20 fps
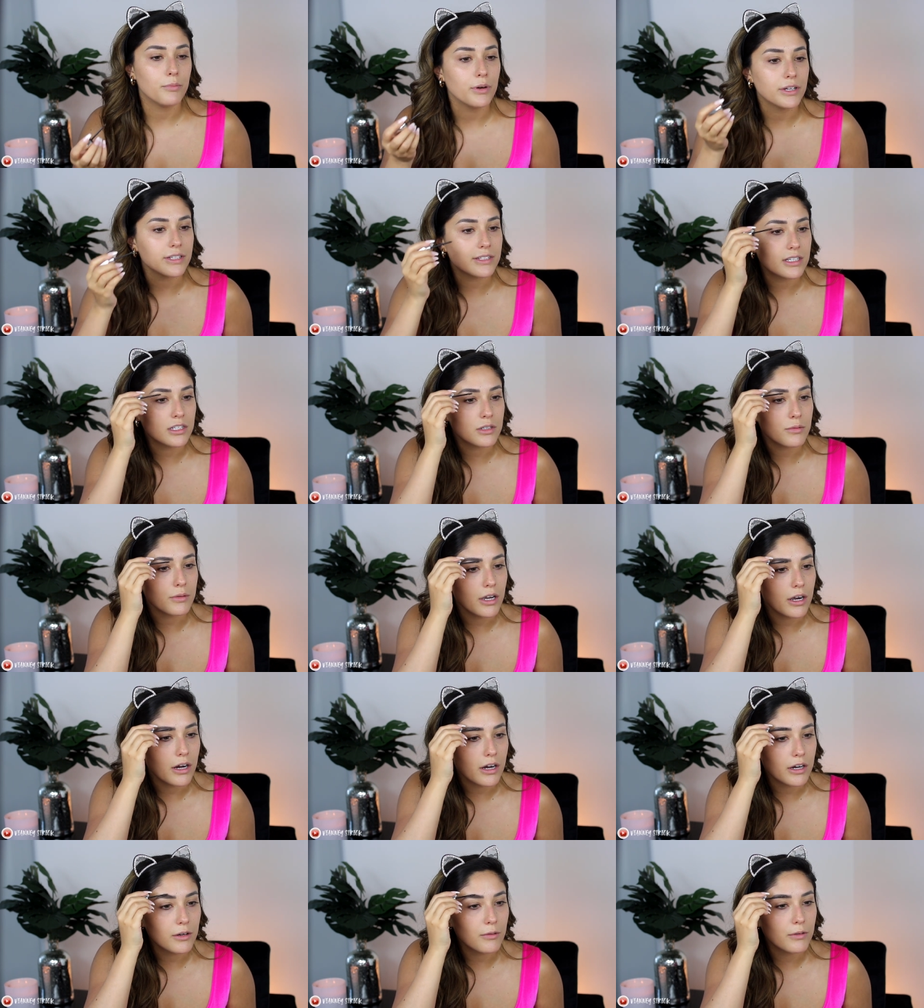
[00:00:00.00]
But since we
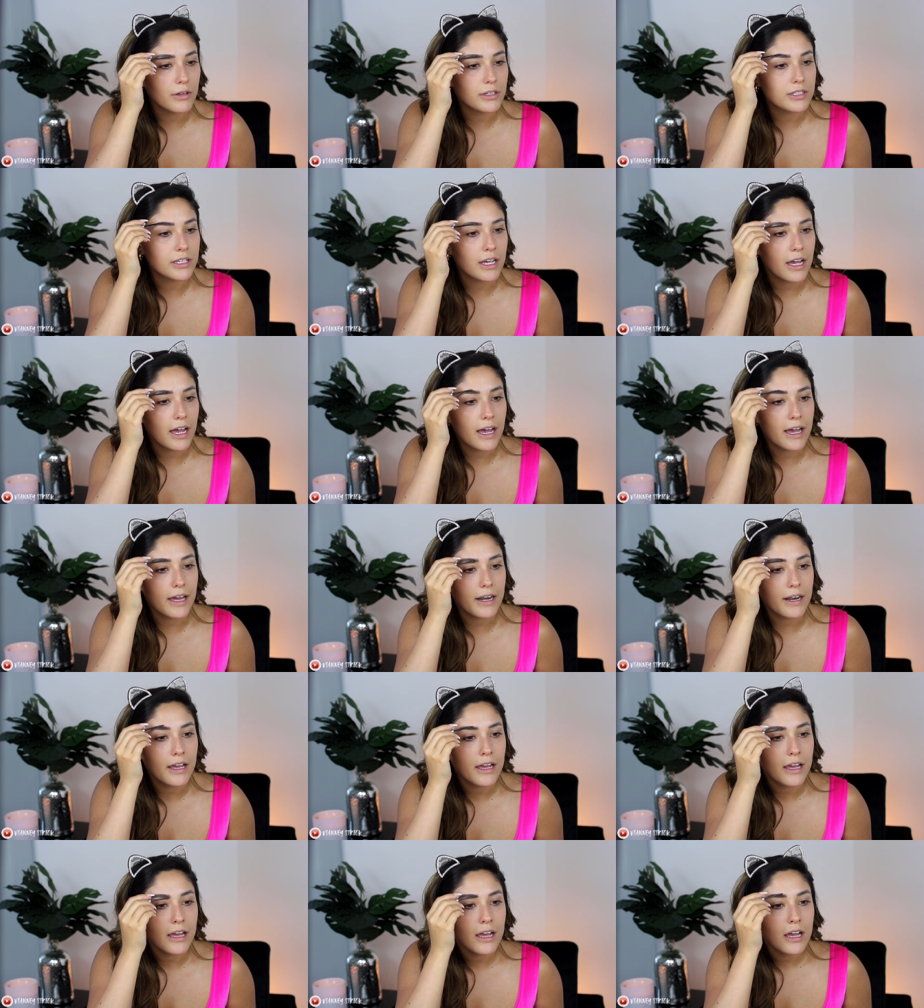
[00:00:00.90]
are going to
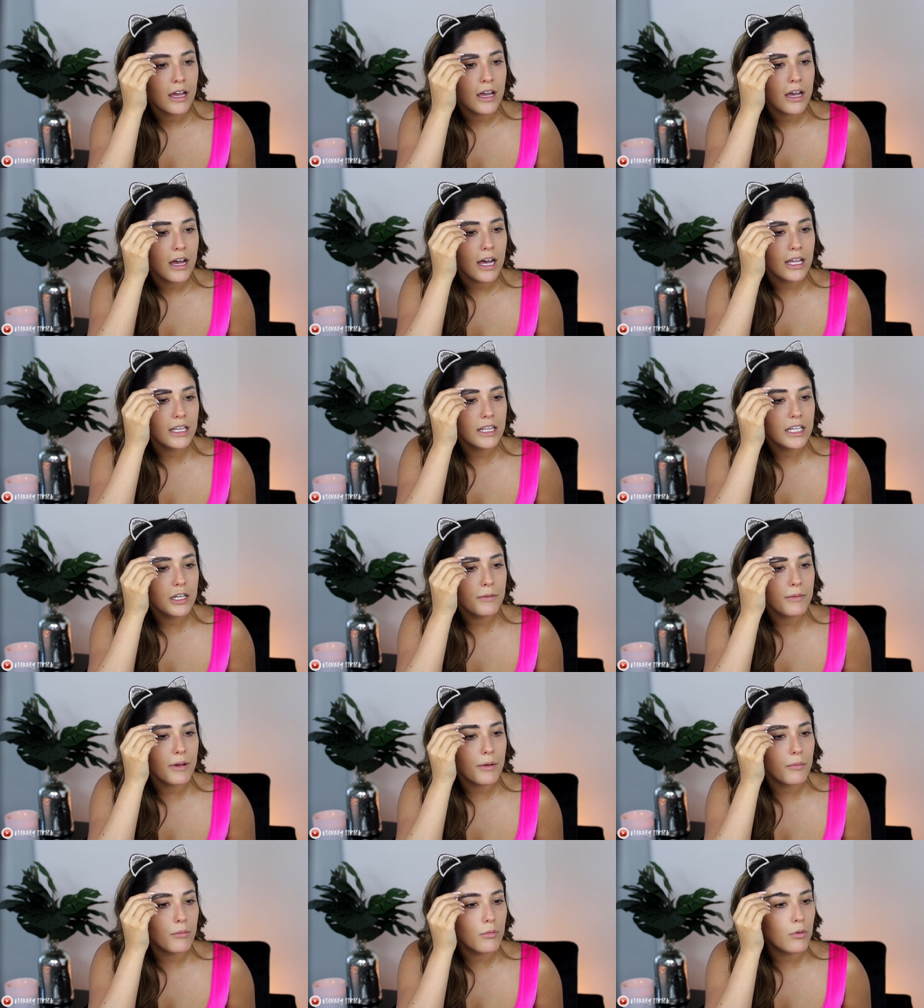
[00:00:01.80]
add a little
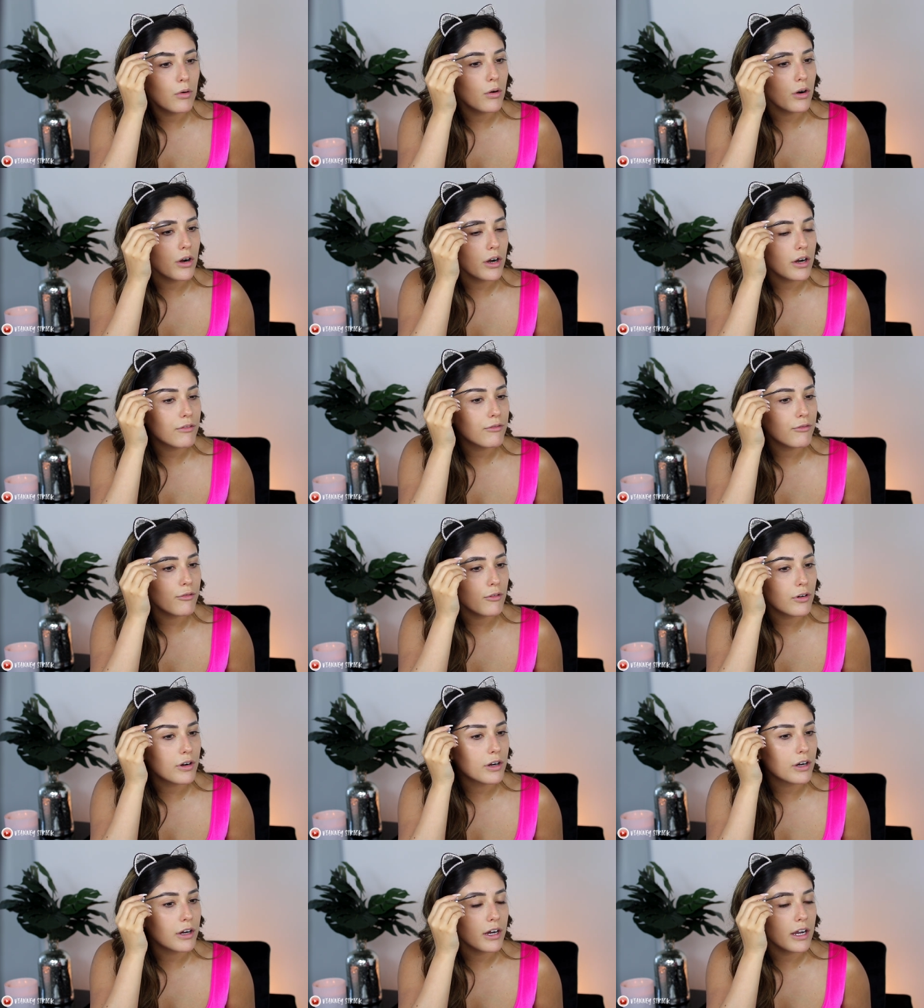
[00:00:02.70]
bit more
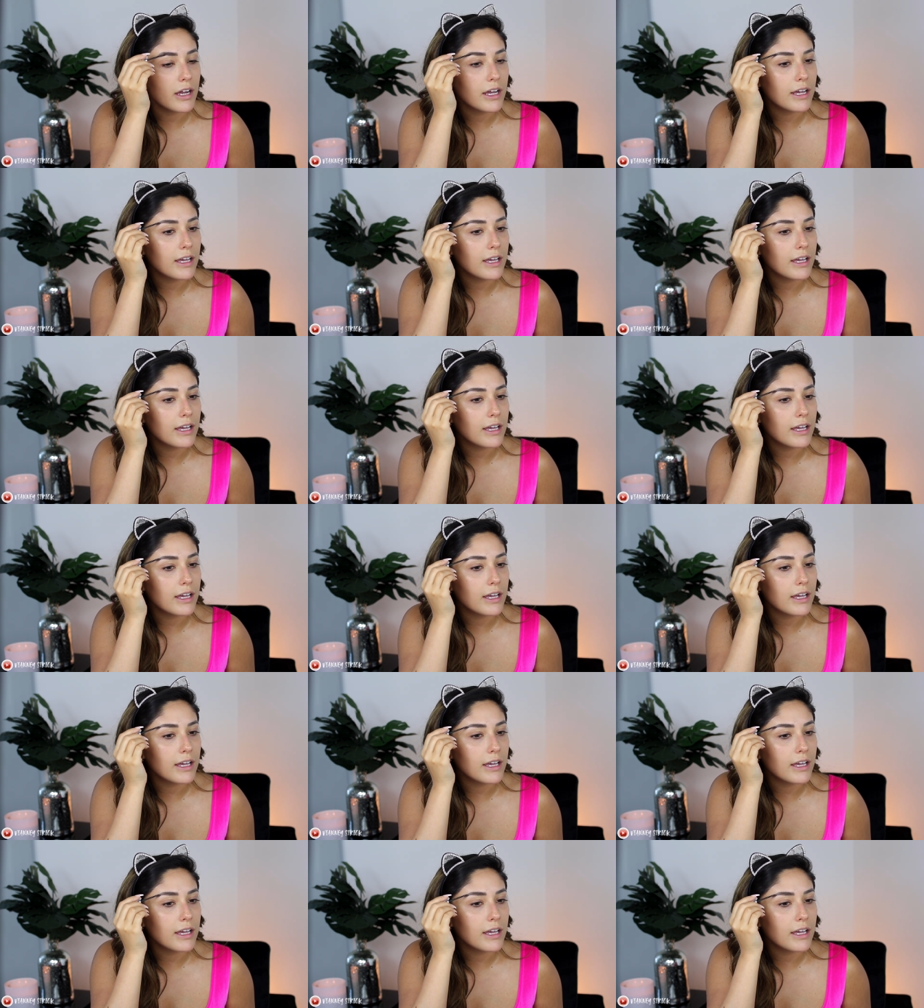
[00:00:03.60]
for